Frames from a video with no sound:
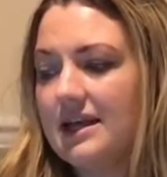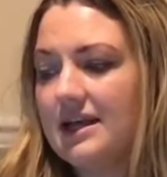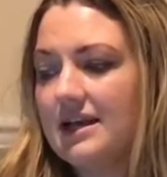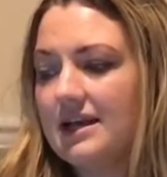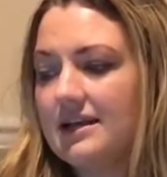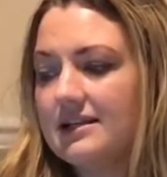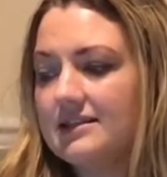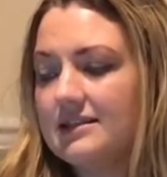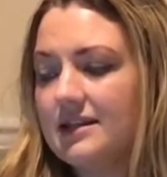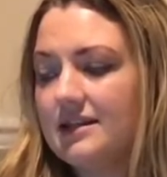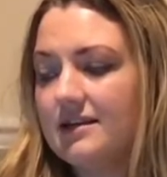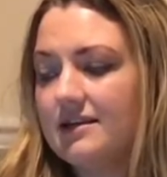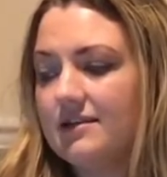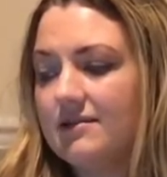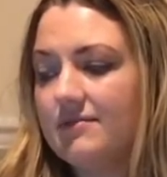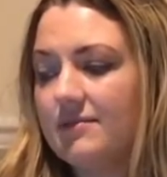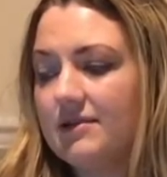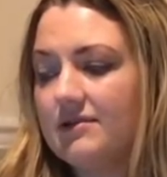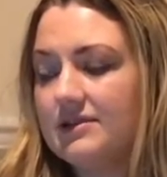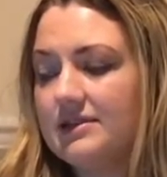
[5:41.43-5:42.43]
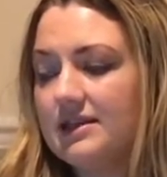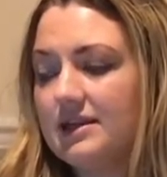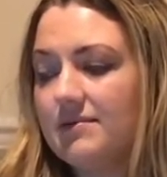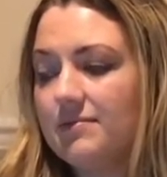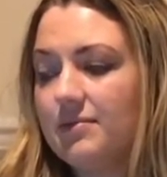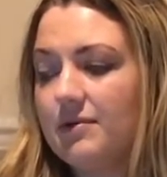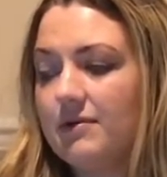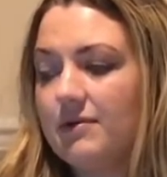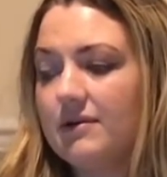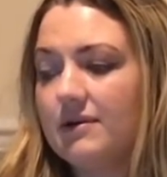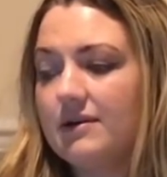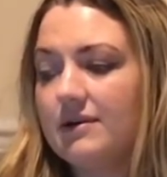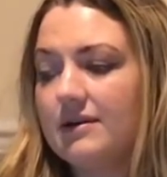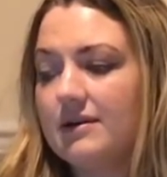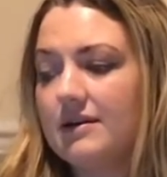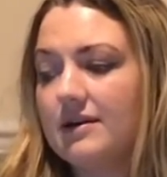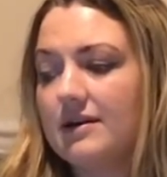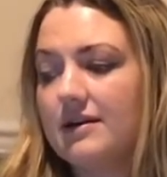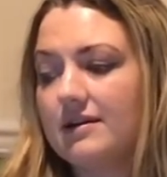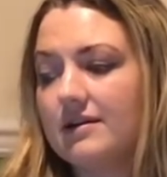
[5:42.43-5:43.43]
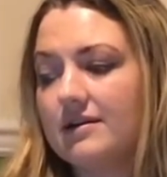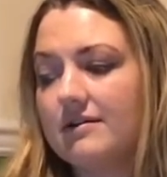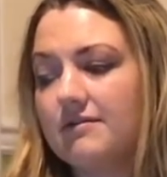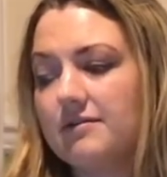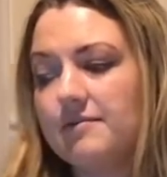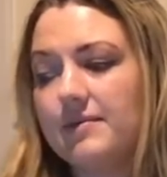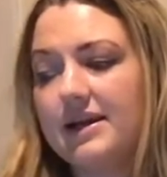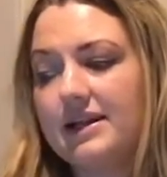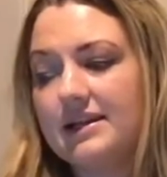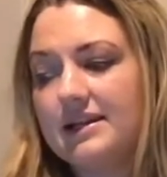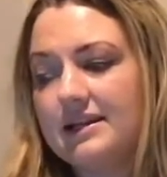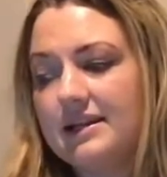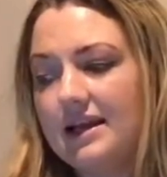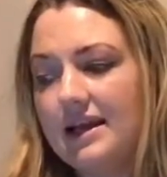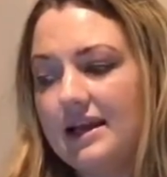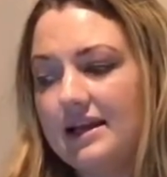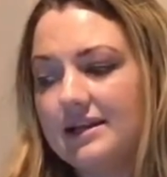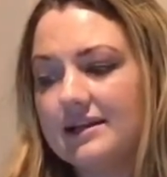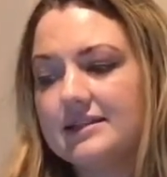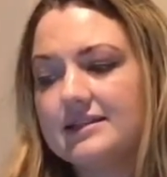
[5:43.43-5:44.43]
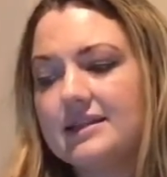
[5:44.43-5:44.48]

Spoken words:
considered the most important color when painting eggs.